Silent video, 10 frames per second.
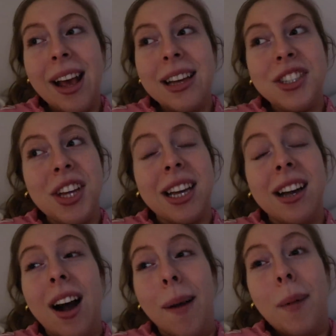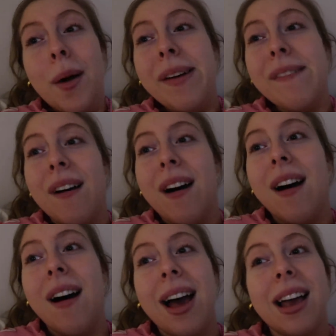She can come over,
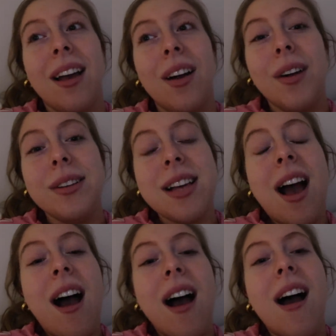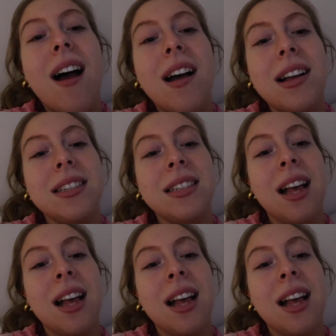I can go to hers.